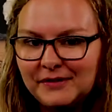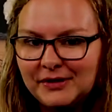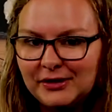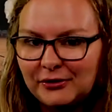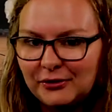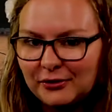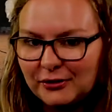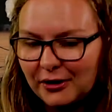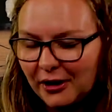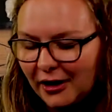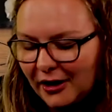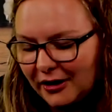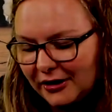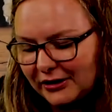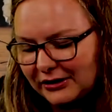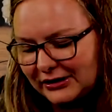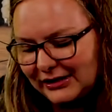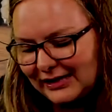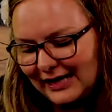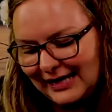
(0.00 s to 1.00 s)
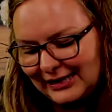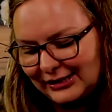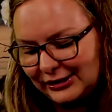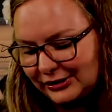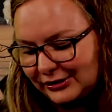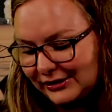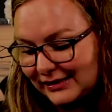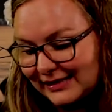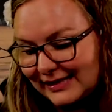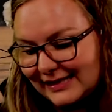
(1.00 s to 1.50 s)
Your God and
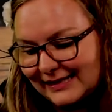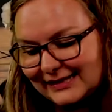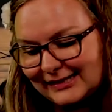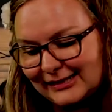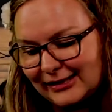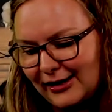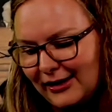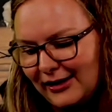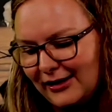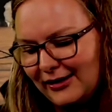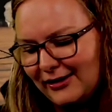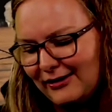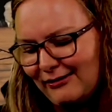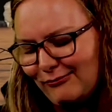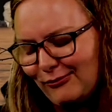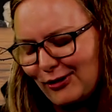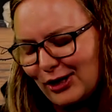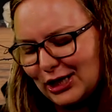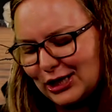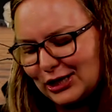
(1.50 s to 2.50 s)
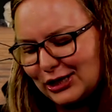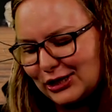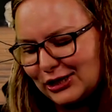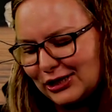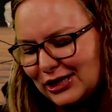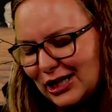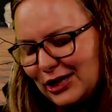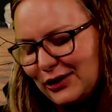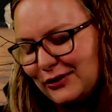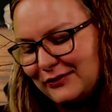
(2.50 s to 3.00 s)
your sister watch
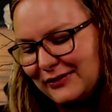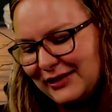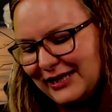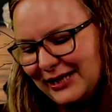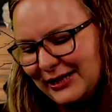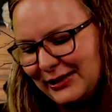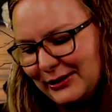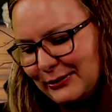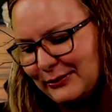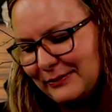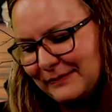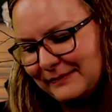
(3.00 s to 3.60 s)
over you.